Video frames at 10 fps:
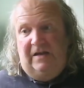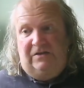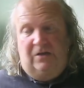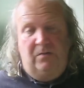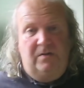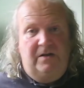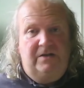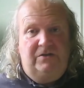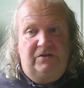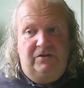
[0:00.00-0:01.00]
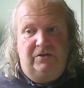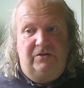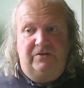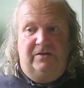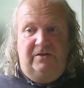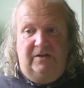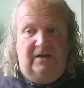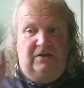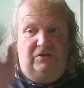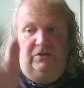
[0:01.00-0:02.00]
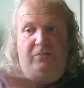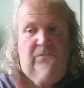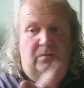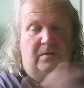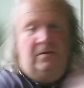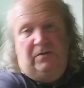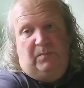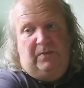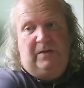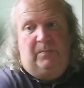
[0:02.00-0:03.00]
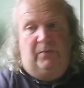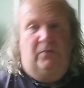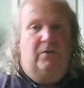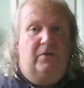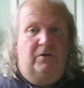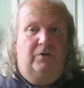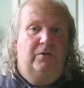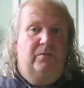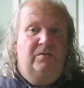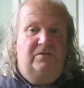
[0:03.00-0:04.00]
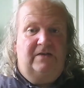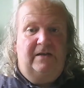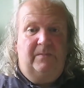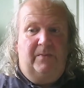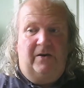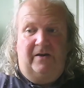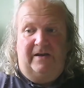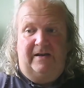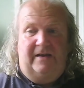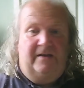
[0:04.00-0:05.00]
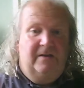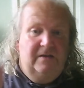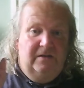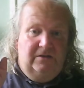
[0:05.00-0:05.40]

it's only as good as you, the people who take part in it.